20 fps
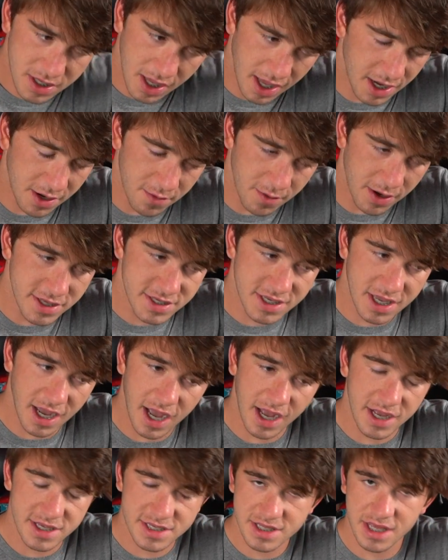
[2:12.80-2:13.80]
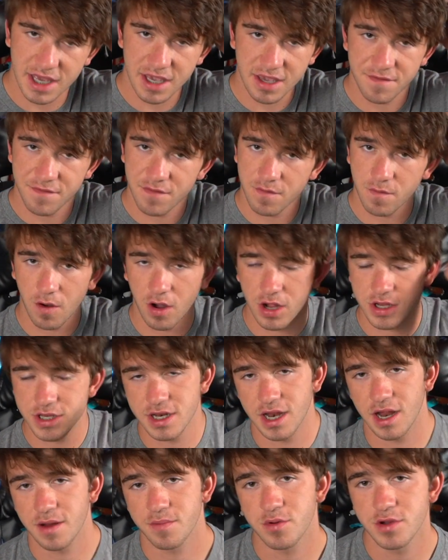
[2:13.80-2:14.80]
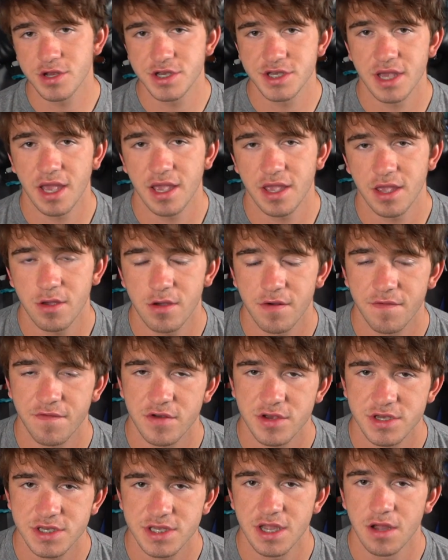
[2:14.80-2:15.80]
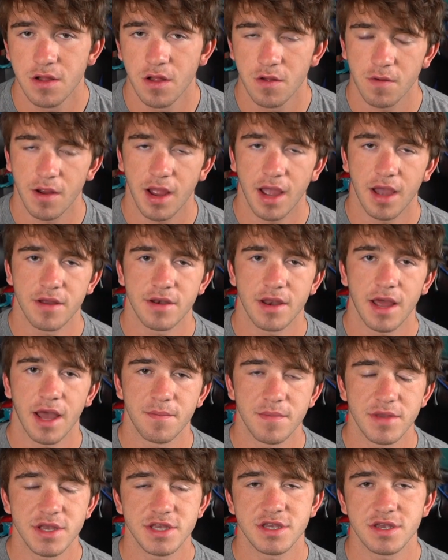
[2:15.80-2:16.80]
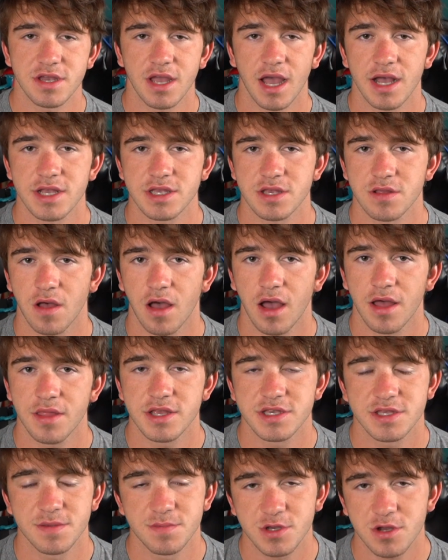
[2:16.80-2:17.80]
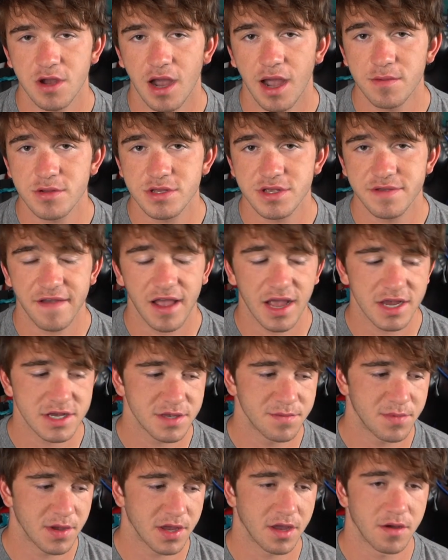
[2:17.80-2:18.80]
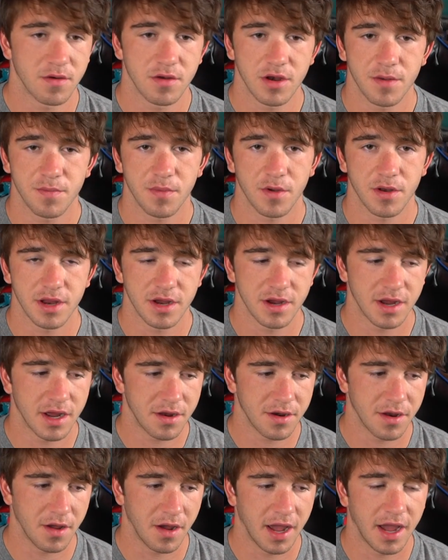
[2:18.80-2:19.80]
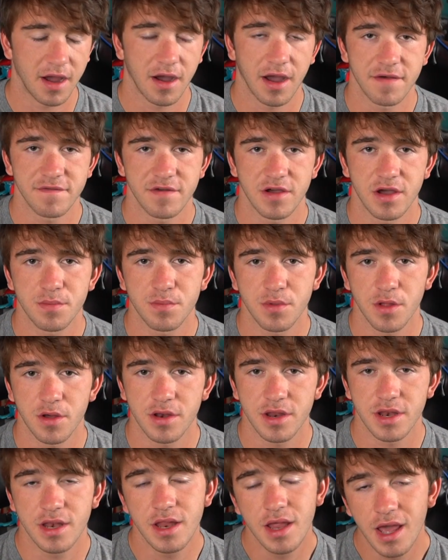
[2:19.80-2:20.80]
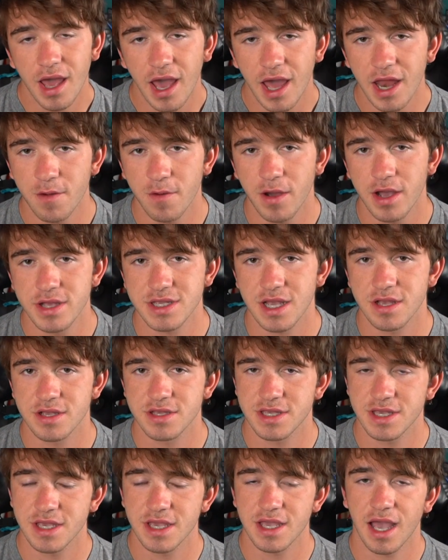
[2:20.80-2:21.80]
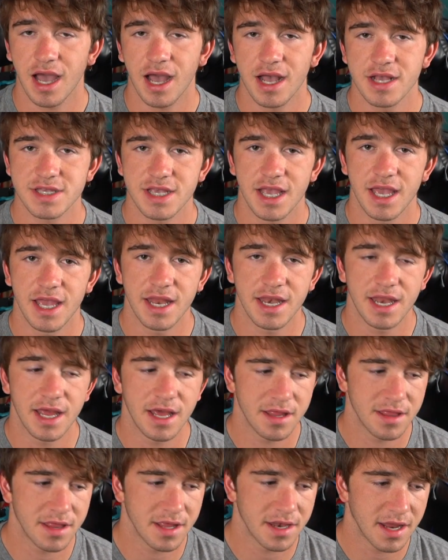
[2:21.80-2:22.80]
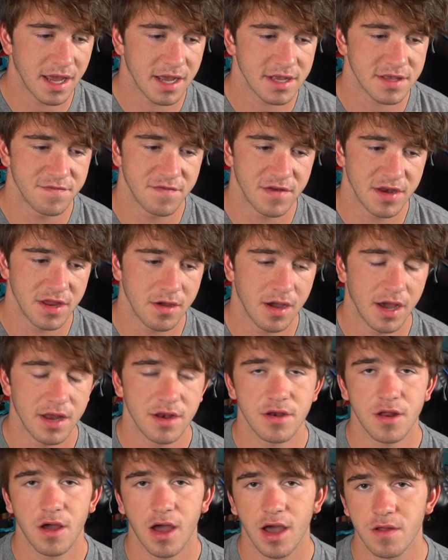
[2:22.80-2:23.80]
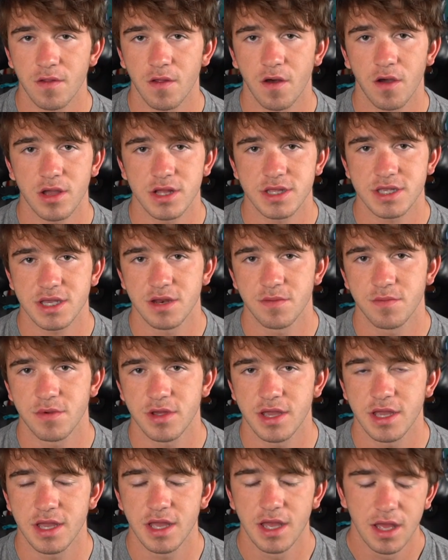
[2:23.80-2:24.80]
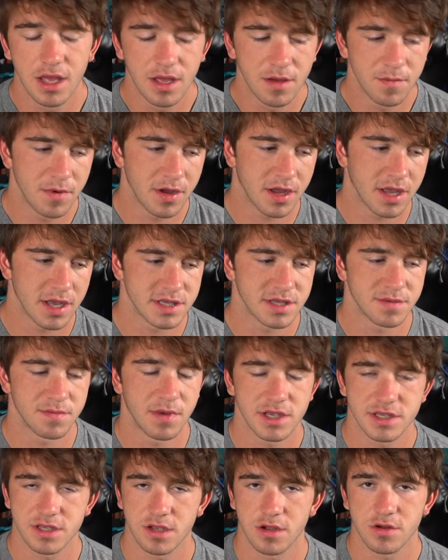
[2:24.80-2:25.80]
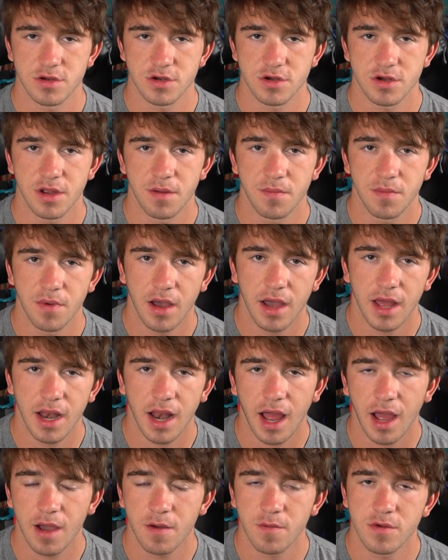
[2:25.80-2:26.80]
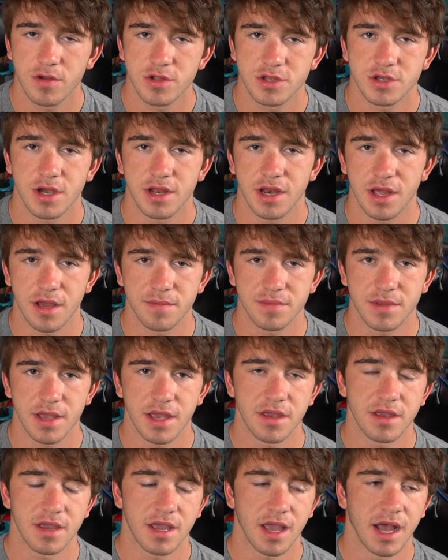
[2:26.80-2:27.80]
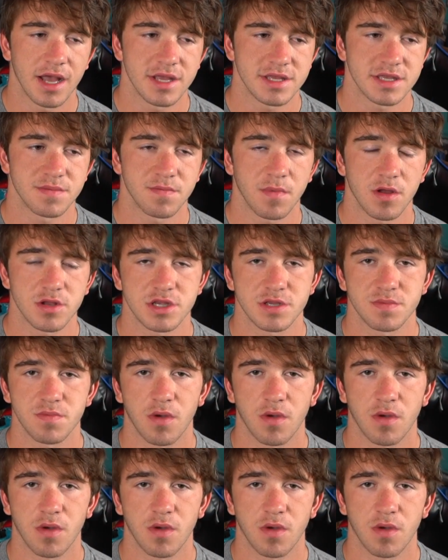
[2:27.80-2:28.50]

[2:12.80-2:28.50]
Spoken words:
Anyways, guys, thank you for watching. I appreciate you if you're still around. I miss you guys a lot. The subscribers have actually been going up on here. I don't know how. I haven't uploaded. Anyways, I'll see you guys in the next video. I don't know how long it's going to be because of my surgery, but I will try to update you guys as much as